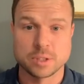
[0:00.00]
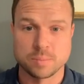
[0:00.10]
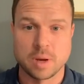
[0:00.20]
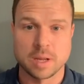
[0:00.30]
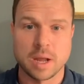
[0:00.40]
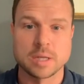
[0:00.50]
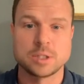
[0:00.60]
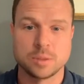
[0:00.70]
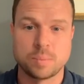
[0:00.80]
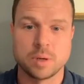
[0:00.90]
like I
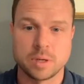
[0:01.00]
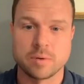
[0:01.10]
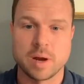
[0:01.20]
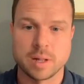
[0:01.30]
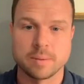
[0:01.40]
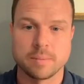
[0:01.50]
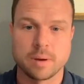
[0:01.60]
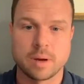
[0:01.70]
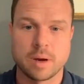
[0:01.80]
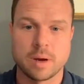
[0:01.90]
should put it in writing.
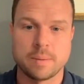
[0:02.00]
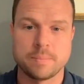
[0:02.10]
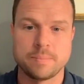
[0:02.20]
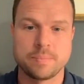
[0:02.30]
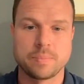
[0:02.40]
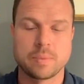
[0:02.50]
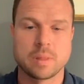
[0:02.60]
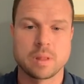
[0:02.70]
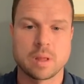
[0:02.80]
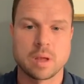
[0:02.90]
Um,
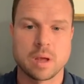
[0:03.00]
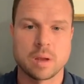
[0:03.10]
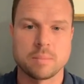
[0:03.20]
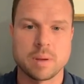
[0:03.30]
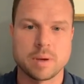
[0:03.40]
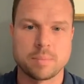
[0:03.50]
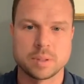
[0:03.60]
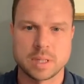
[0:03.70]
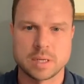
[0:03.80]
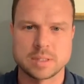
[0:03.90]
maybe I'll put
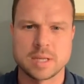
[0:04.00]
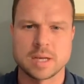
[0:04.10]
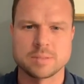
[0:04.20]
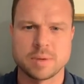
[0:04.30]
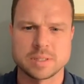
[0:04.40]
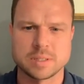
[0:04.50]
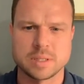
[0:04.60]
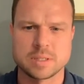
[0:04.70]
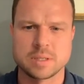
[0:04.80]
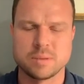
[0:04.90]
that in a text message.
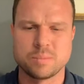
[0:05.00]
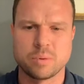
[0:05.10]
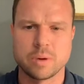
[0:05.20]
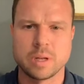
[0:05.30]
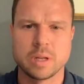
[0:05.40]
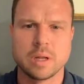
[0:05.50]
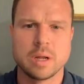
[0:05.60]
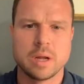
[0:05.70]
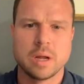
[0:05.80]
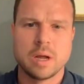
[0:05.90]
That's a good point.
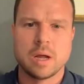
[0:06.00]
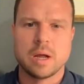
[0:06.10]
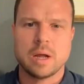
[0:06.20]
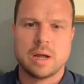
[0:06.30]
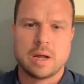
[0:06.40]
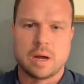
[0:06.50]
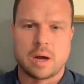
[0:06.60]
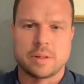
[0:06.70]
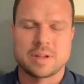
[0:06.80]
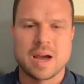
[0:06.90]

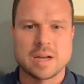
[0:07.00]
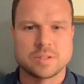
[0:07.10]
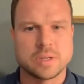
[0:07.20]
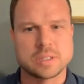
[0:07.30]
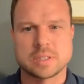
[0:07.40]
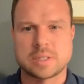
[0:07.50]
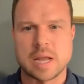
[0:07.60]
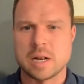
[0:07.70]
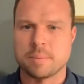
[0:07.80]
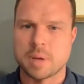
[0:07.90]
Uh, the guys, he's a
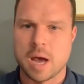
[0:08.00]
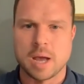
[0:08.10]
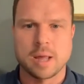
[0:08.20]
stand-up guy.